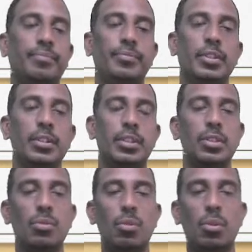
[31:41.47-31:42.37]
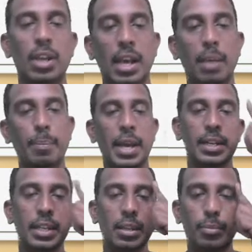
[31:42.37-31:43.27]
which is called
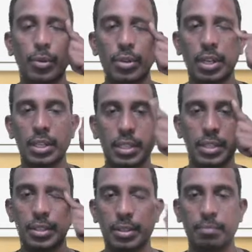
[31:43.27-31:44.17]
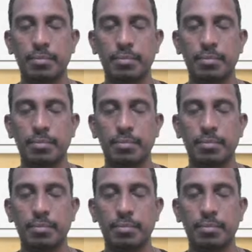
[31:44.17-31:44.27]
hepatic portal system.